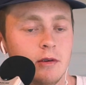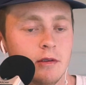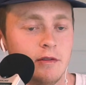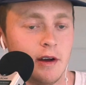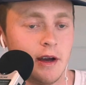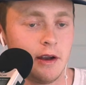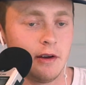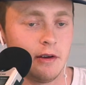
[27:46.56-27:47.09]
old
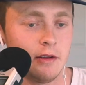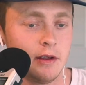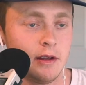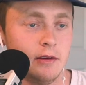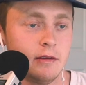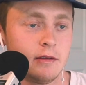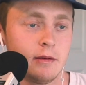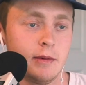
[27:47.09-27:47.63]
Viner
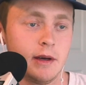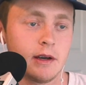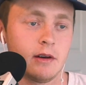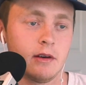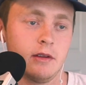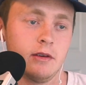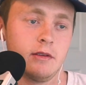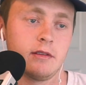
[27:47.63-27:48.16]
that used to make
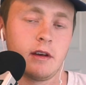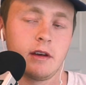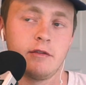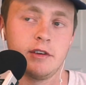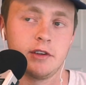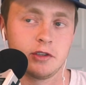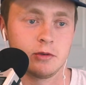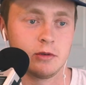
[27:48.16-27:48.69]
all those like
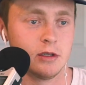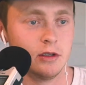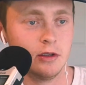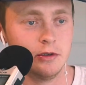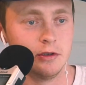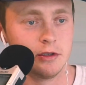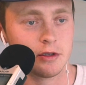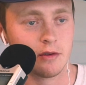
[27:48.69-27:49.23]
visual
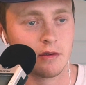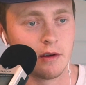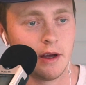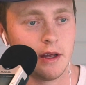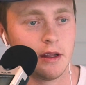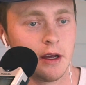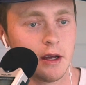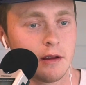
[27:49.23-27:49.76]
illusions,
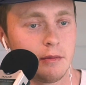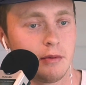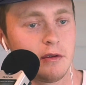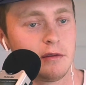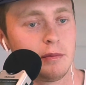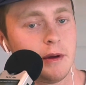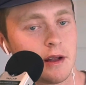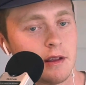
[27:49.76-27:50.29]
right? Like the
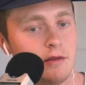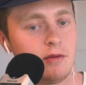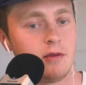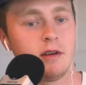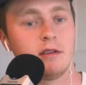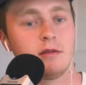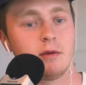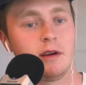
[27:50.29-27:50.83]
perspective
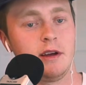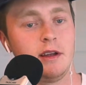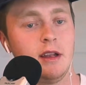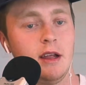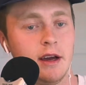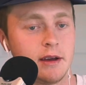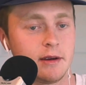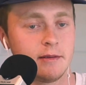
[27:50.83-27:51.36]
ones where he'd
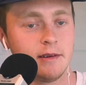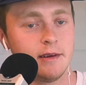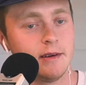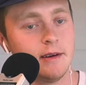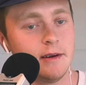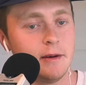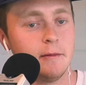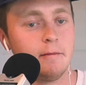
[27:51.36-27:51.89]
like
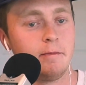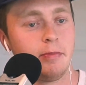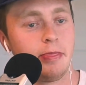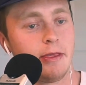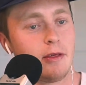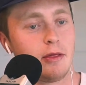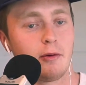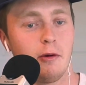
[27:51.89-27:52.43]

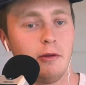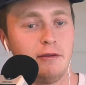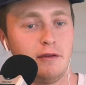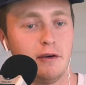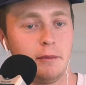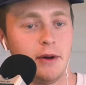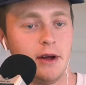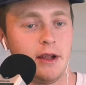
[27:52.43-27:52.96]
throw the
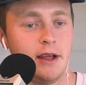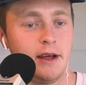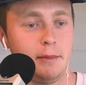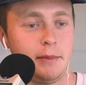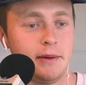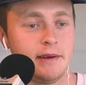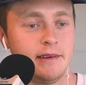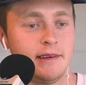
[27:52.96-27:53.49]
football
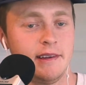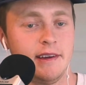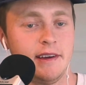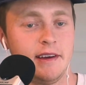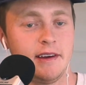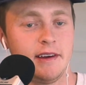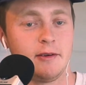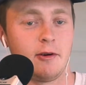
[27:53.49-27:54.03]
up
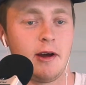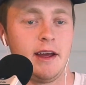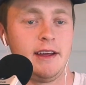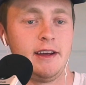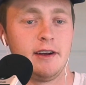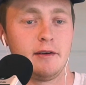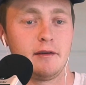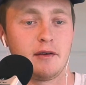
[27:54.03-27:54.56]
right
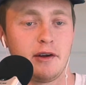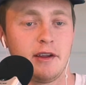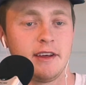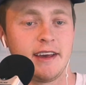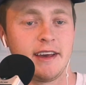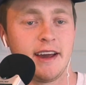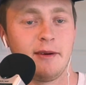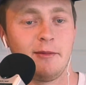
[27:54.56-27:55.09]
here in front of
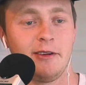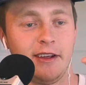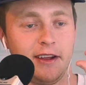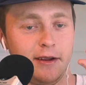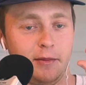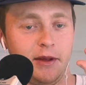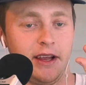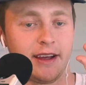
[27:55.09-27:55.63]
the camera, and then
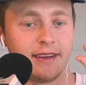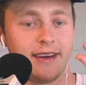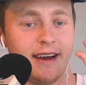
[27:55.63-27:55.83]
it'd be like